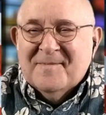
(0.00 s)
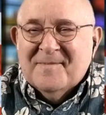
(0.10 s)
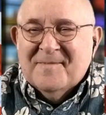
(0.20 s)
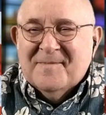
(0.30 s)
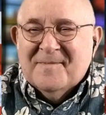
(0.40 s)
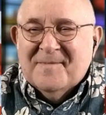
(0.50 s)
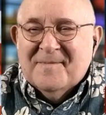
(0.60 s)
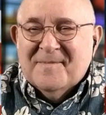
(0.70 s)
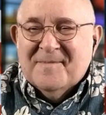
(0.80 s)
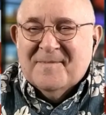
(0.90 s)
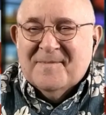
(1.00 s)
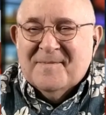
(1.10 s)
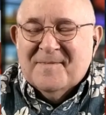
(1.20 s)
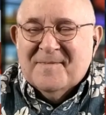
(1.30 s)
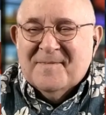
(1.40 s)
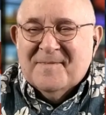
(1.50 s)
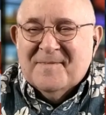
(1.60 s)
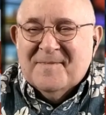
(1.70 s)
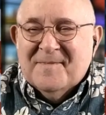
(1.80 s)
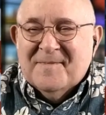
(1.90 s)

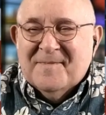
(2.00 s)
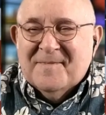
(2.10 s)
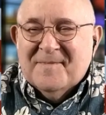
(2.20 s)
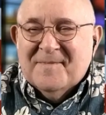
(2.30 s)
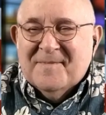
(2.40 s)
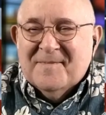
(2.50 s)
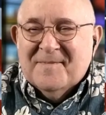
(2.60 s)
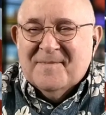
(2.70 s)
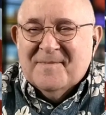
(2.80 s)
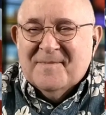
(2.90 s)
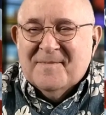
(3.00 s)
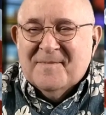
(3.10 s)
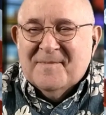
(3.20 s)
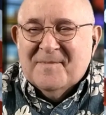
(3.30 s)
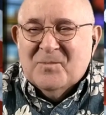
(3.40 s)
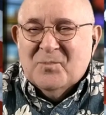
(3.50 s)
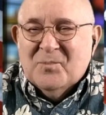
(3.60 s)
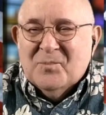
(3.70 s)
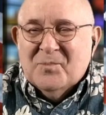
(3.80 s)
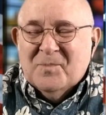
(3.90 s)

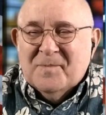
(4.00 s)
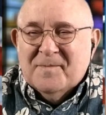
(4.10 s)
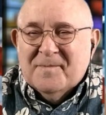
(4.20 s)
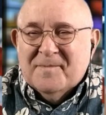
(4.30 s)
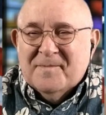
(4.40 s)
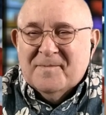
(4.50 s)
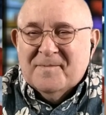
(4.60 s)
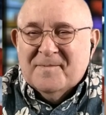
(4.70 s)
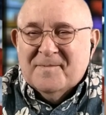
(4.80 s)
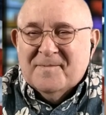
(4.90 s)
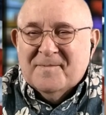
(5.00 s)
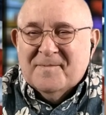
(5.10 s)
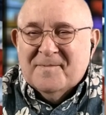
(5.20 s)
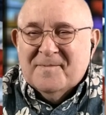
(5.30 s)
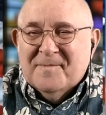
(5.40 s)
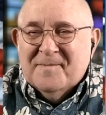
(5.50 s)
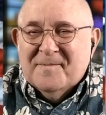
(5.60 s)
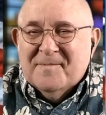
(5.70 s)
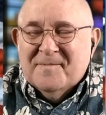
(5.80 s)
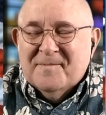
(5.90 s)

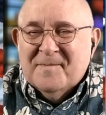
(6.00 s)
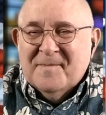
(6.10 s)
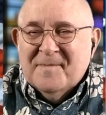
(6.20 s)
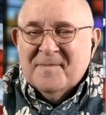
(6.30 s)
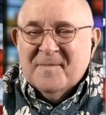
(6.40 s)
[no speech]